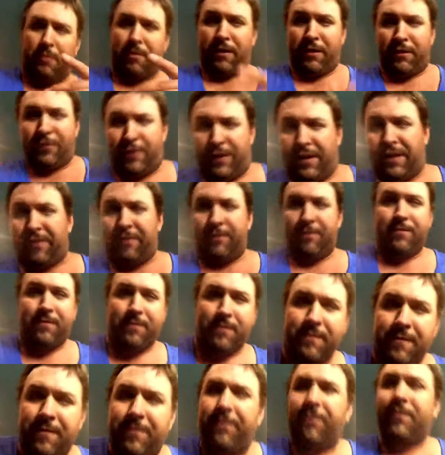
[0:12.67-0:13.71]
benefit.
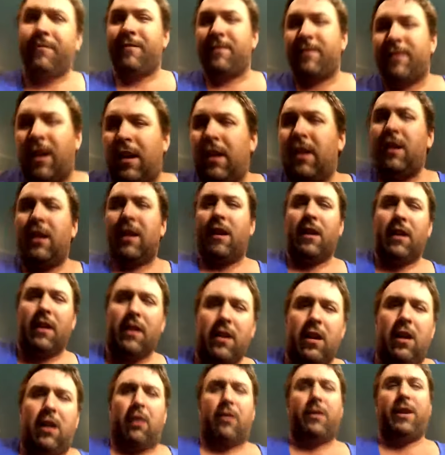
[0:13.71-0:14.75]

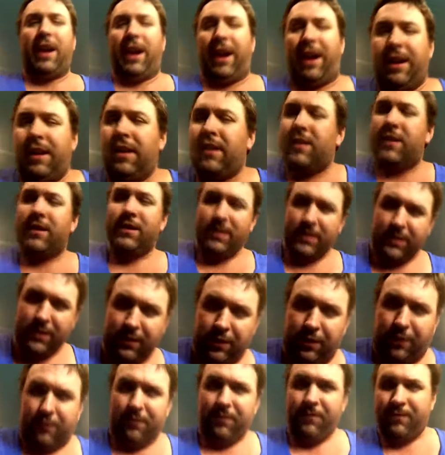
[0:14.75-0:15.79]
Okay,
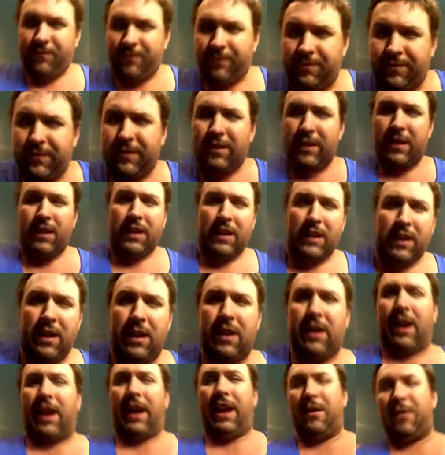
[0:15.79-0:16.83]
so
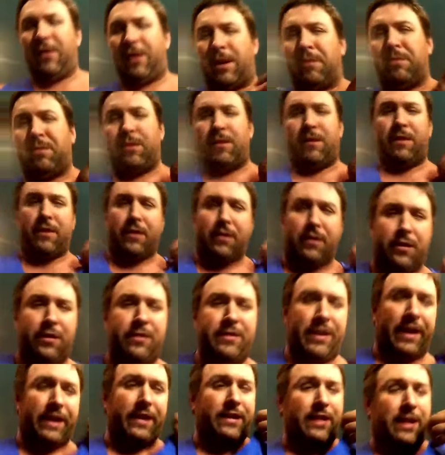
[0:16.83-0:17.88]
I have a couple of other new
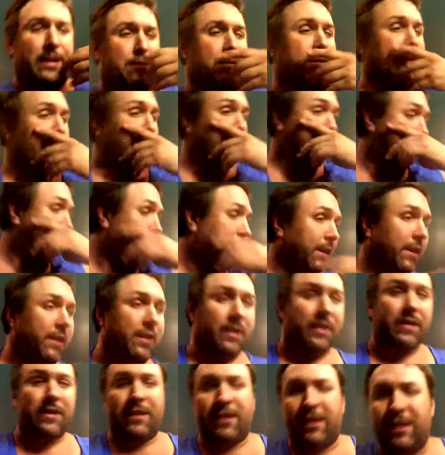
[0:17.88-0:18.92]
tank tops that I bought.
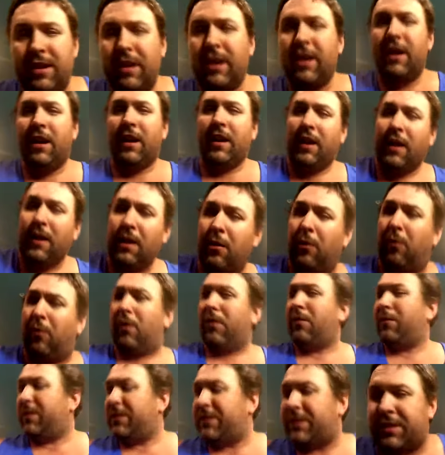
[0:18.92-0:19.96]

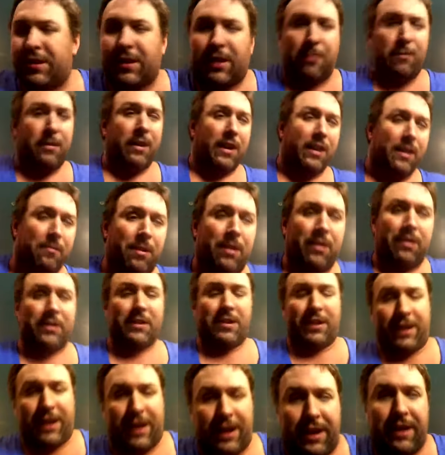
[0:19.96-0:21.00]
One which is coming in the mail
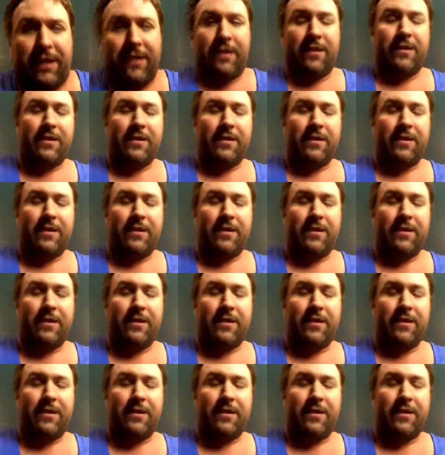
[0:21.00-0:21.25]
today,